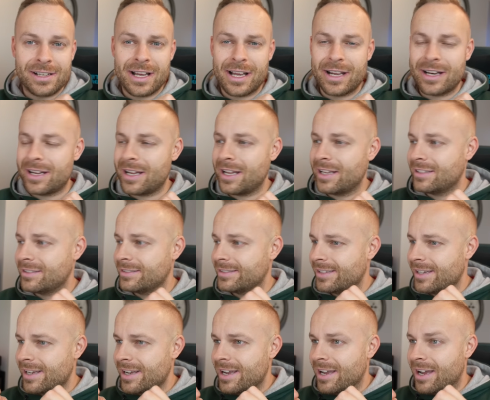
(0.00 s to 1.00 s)
And
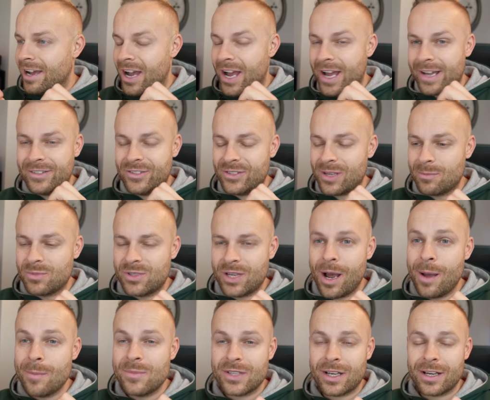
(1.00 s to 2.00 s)
I
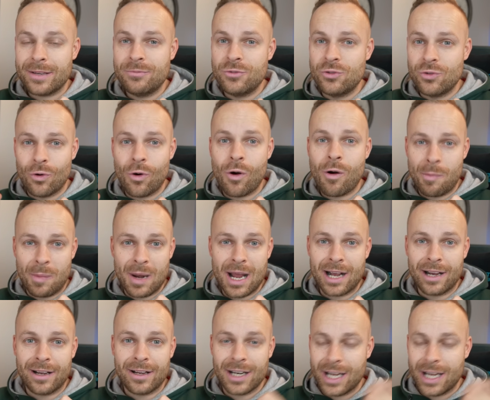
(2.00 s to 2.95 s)
sometimes draw a blank.